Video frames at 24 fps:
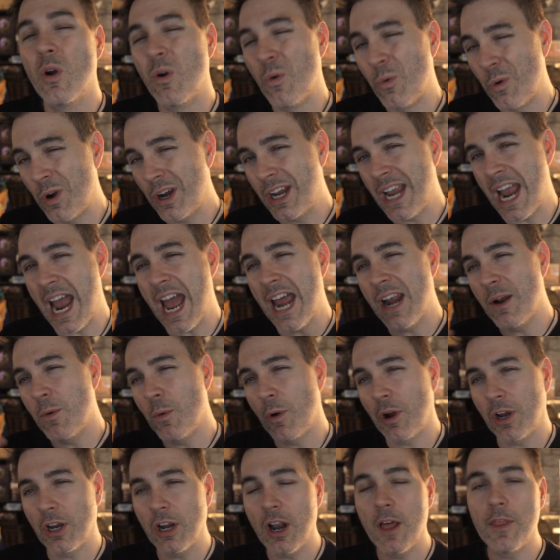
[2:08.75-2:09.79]
We're kind of
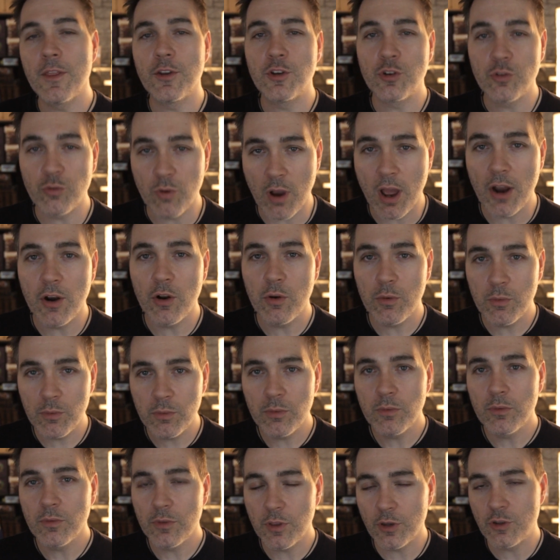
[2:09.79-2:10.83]
working on the
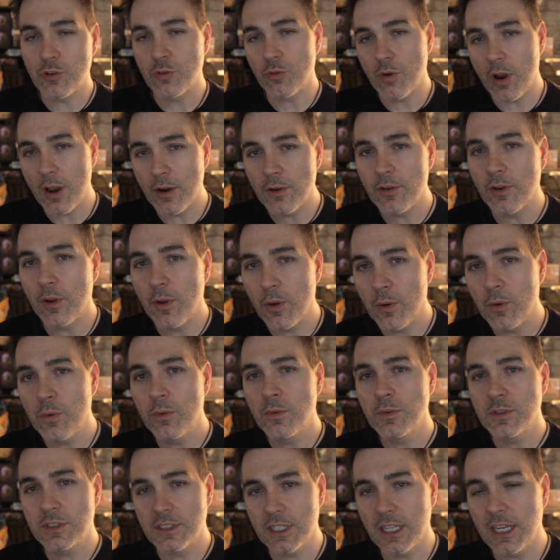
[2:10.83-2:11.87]

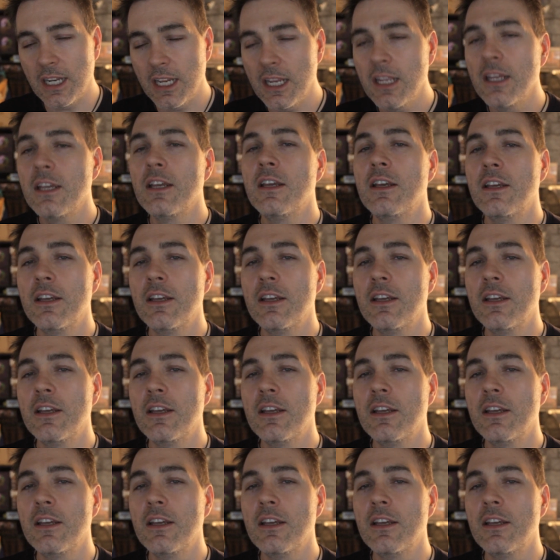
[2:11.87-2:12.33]
Toronto city.